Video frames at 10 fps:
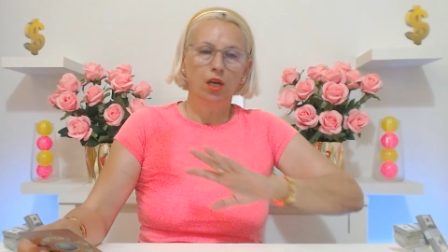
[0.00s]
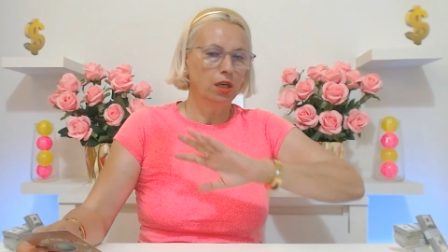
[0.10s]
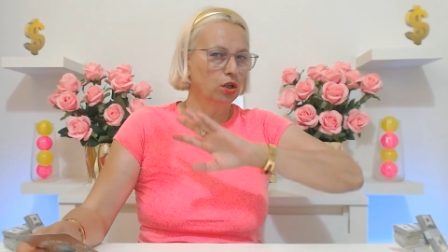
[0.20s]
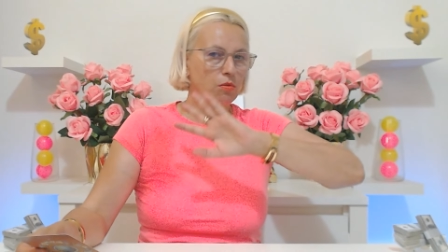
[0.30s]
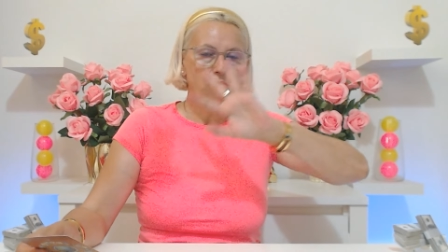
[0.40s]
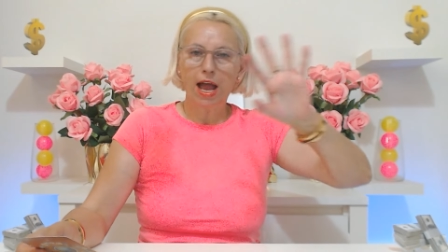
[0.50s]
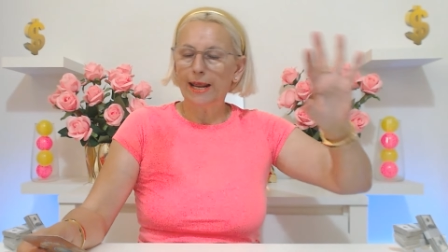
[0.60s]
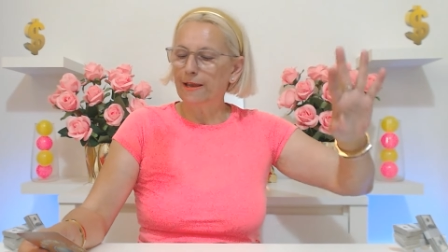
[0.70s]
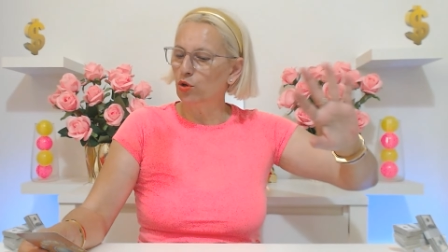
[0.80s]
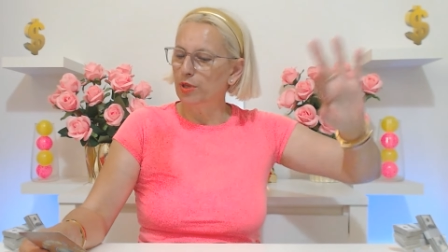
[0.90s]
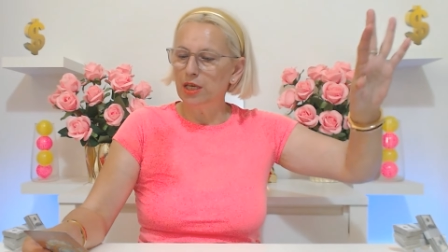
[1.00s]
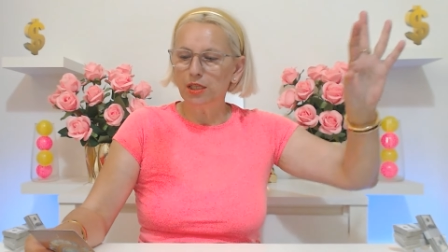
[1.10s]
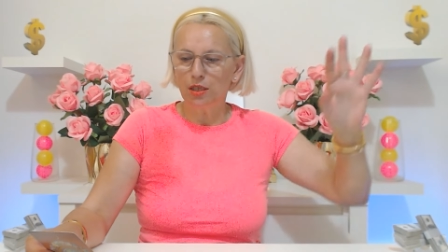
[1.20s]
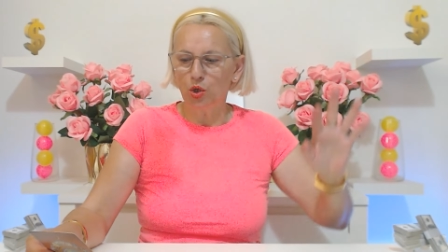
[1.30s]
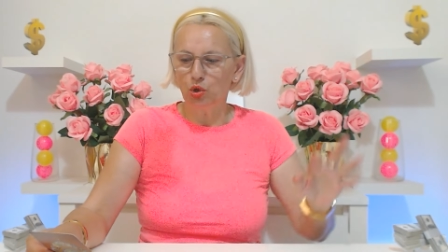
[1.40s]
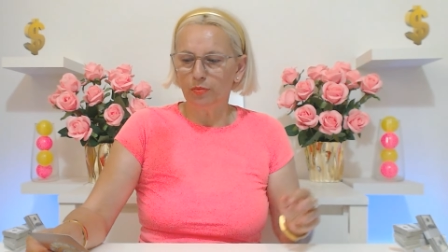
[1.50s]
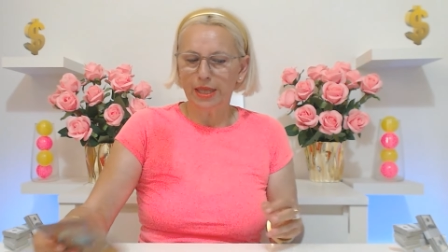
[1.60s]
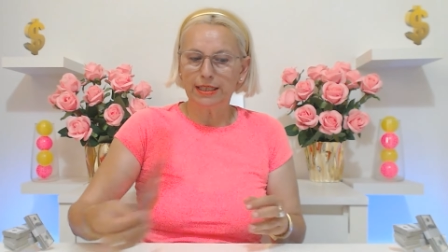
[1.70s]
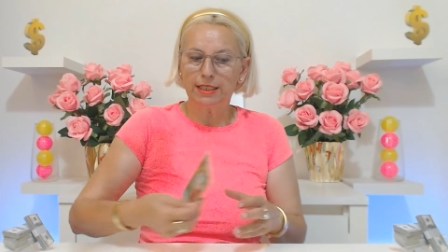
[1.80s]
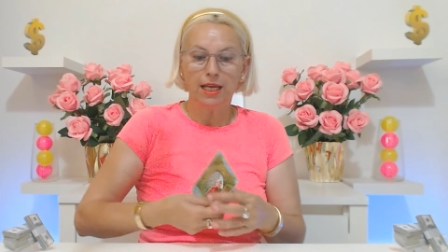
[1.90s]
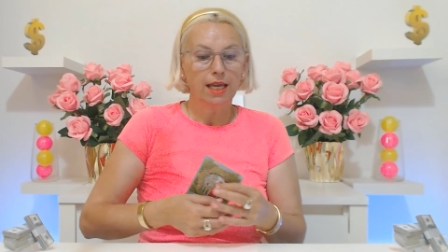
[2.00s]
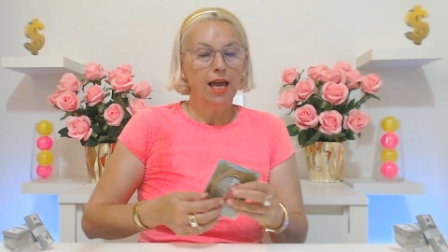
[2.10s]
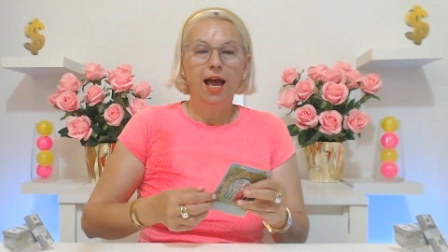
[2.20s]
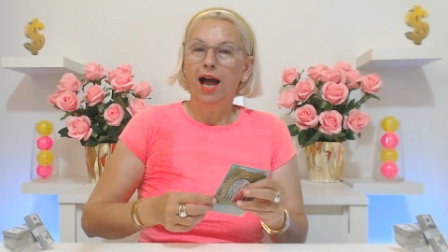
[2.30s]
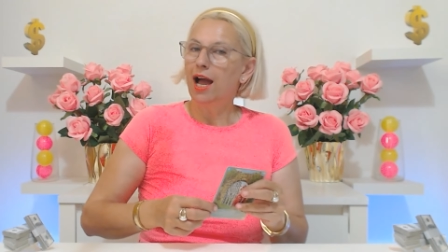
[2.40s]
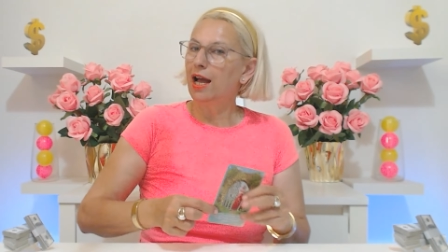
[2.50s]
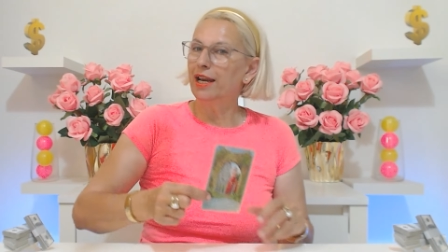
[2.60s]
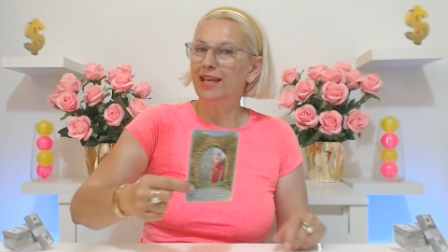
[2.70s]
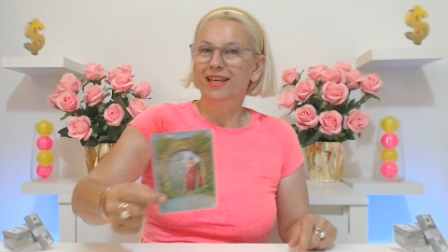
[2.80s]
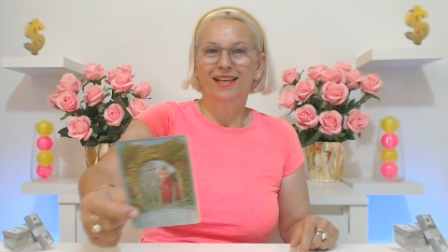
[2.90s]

could be writing, could be this, you know, could be that. Honey,